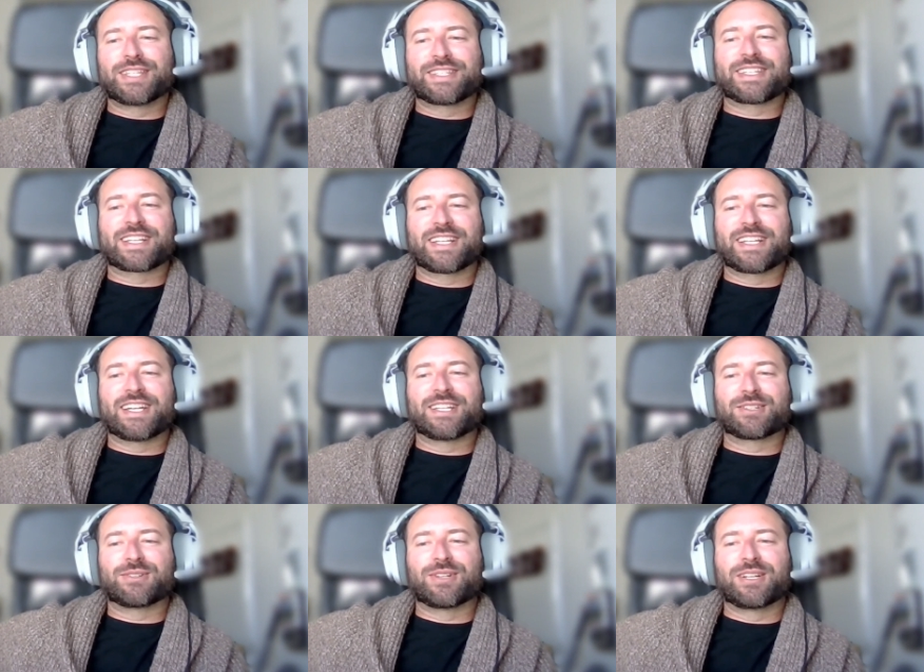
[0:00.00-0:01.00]
in the second
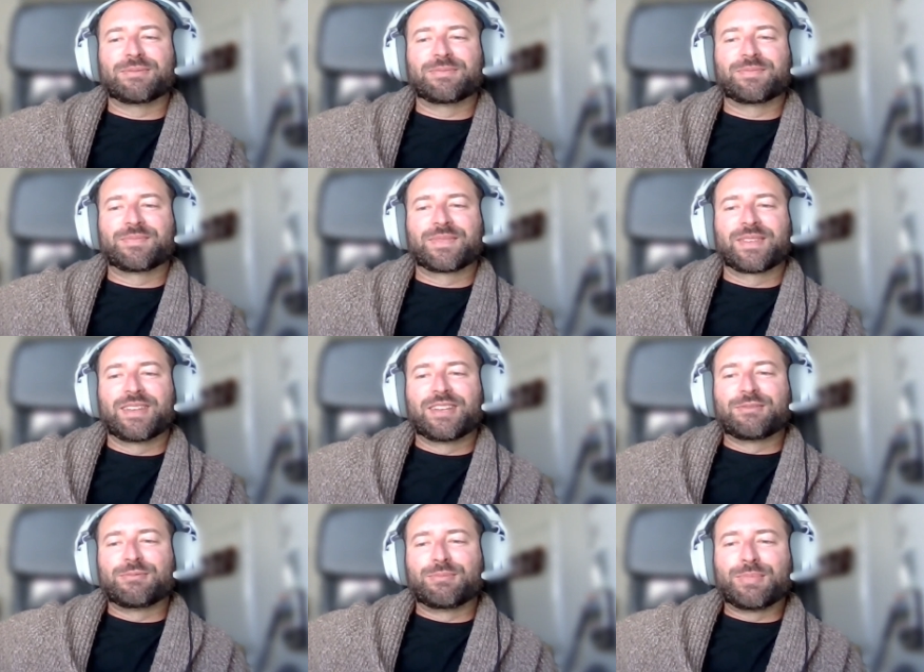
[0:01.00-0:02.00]
category,
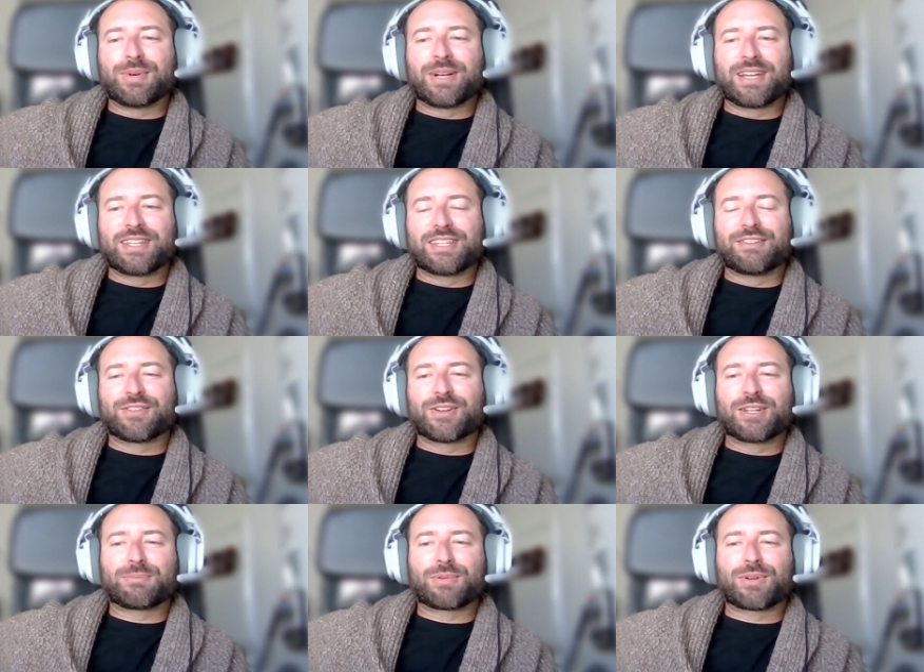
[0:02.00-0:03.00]
but they've
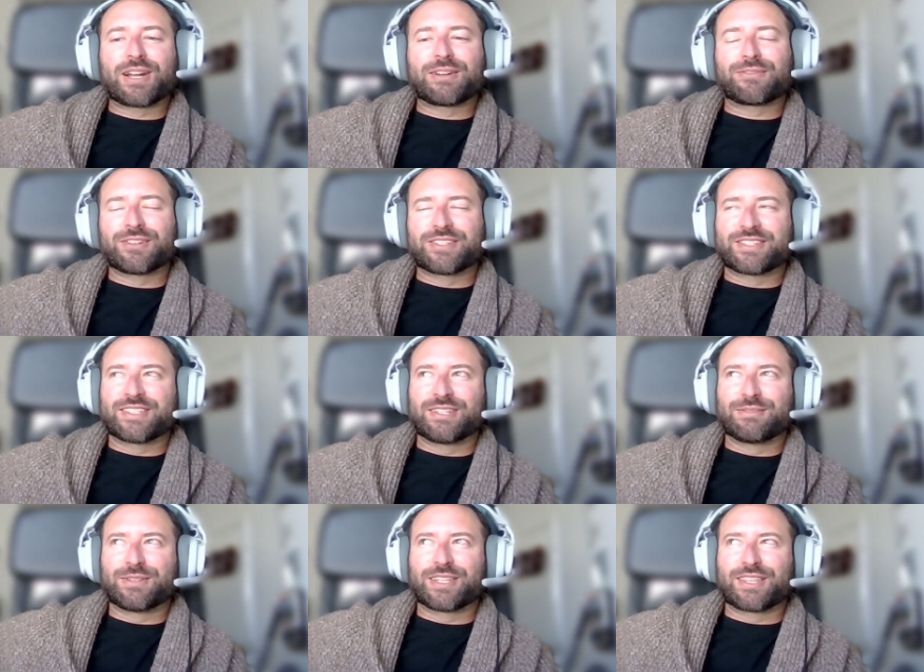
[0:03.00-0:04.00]
already preferenced
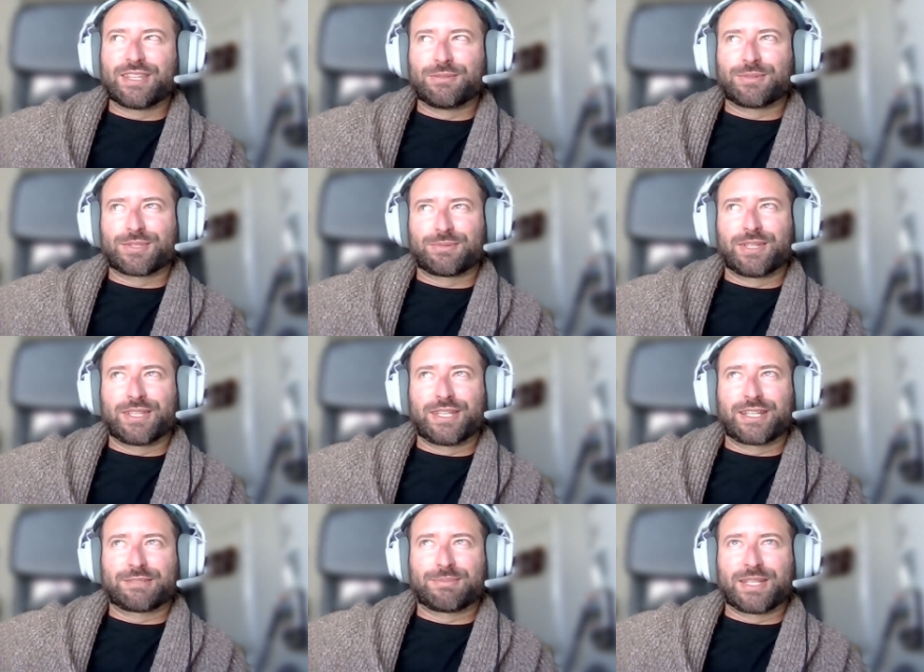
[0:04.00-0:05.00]
it with it was really
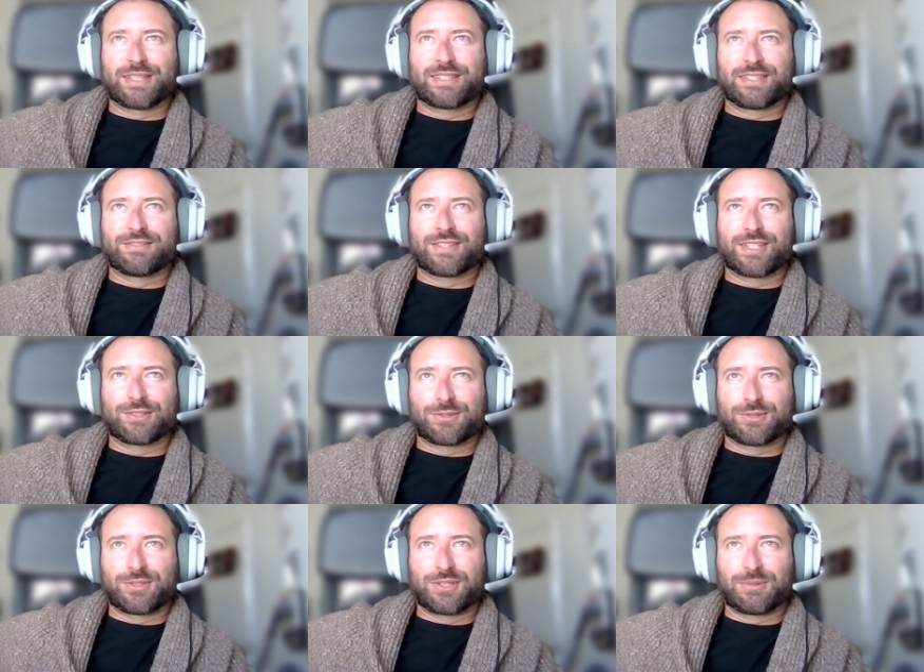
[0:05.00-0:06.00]
expensive and
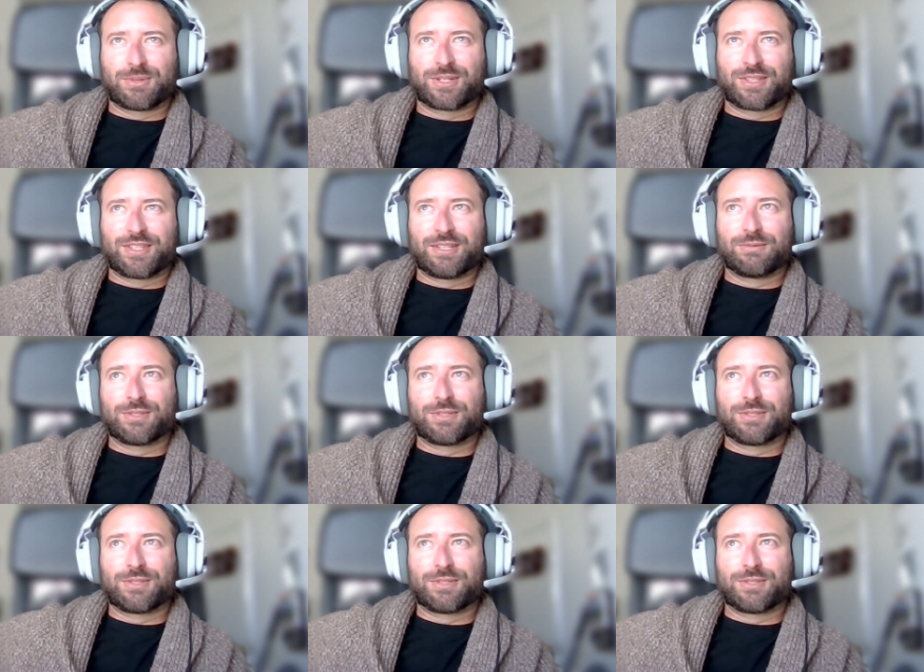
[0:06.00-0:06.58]
totally worth it,